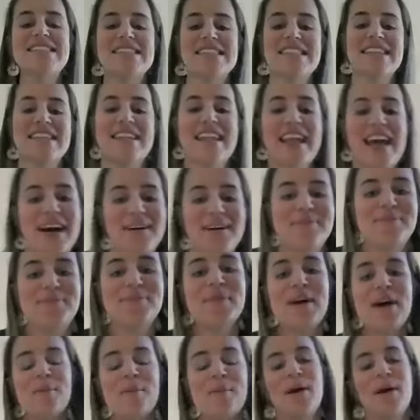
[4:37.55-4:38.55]
And
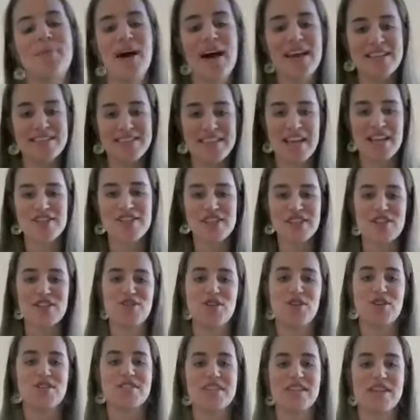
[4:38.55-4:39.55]
um, my partner's actually a
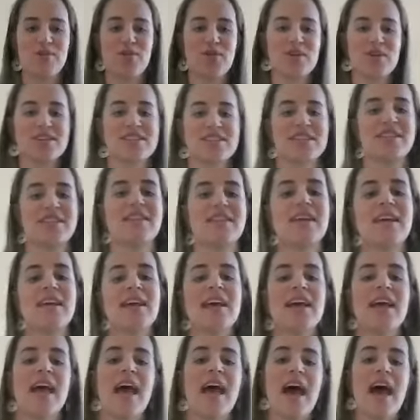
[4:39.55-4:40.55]
doctor. He works in
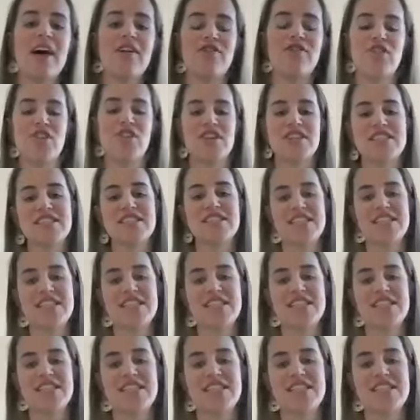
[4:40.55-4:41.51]
at Fiona Stanley.